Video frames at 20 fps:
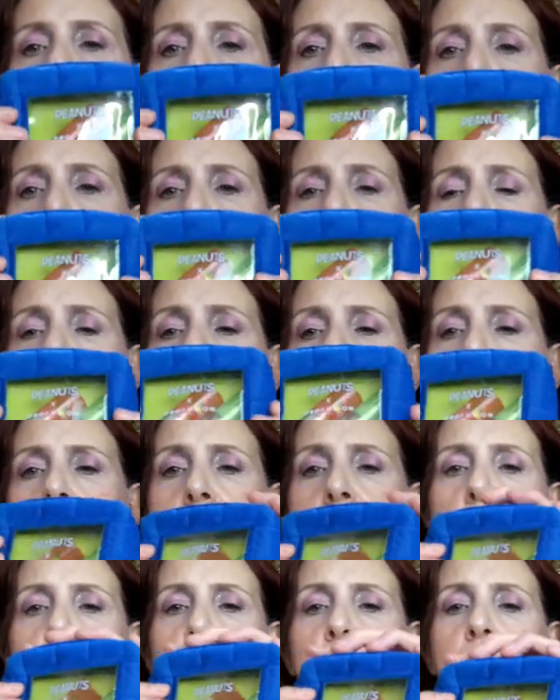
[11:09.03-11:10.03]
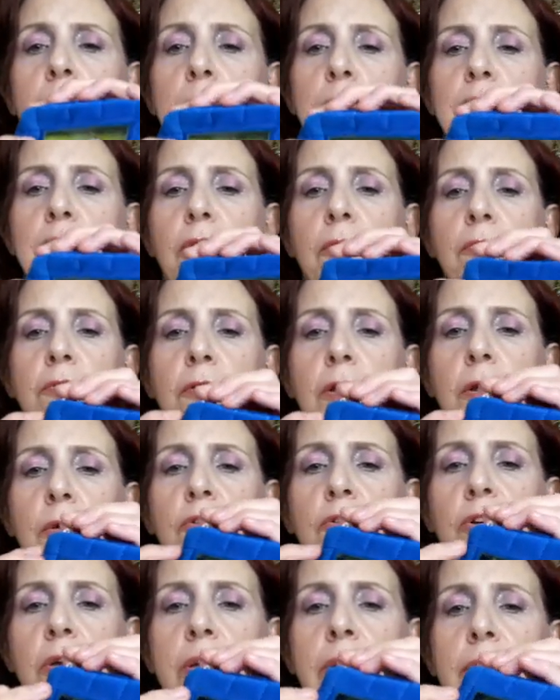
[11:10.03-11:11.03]
the Peanuts by
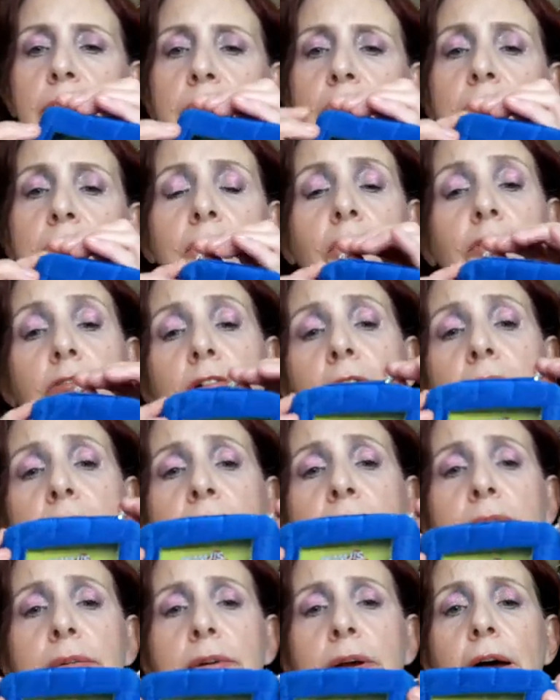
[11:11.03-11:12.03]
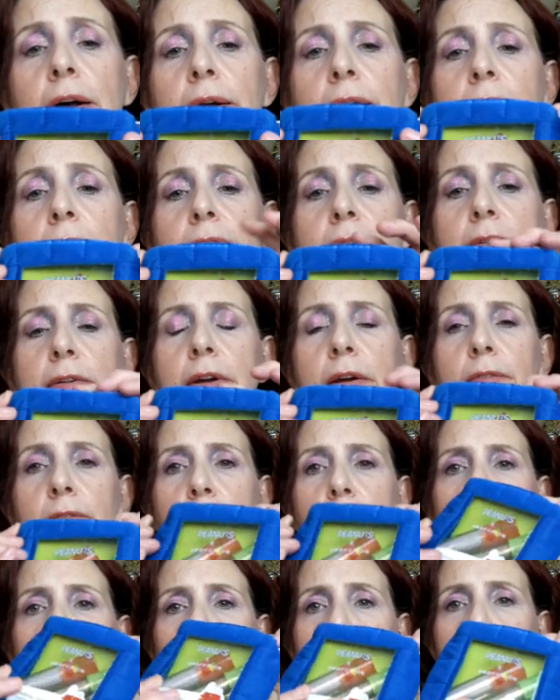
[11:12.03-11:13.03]
Profusion. These are great stocking
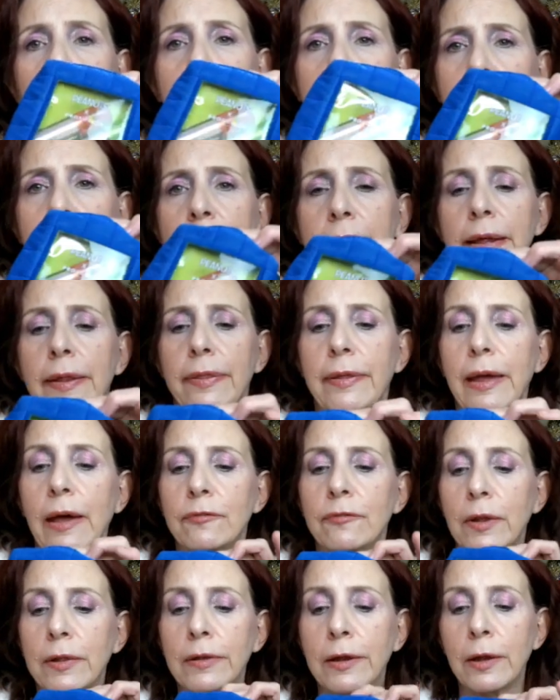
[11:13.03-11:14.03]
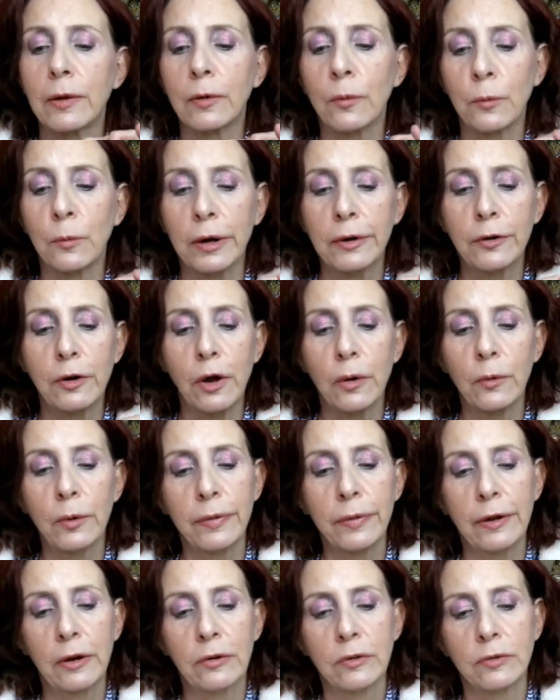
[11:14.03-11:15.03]
stuffers. They have a little window
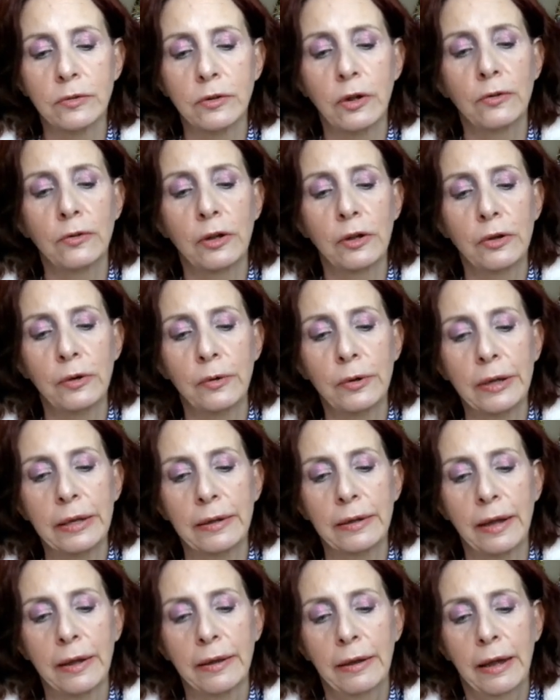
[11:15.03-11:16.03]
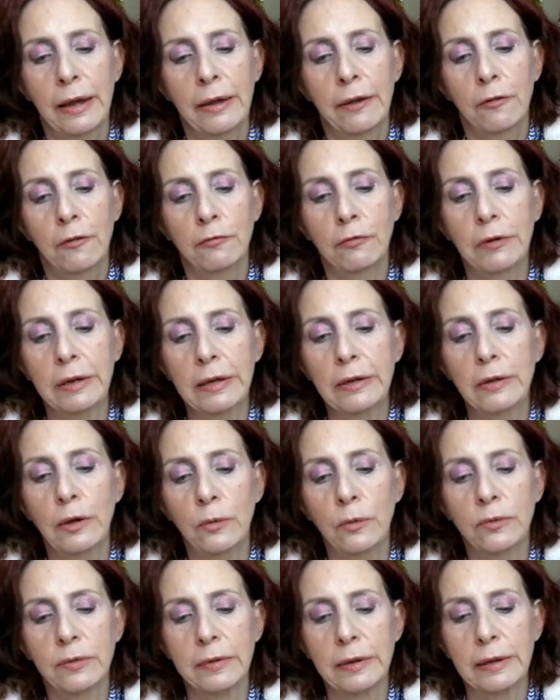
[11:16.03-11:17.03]
in there so you can
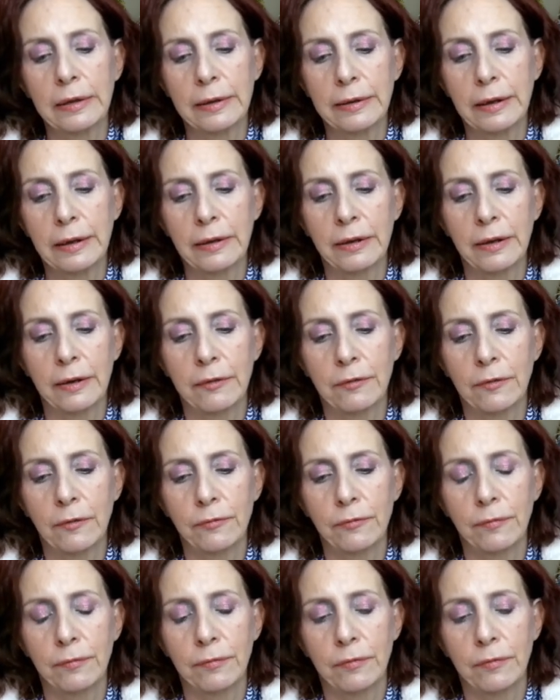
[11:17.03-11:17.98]
reuse it and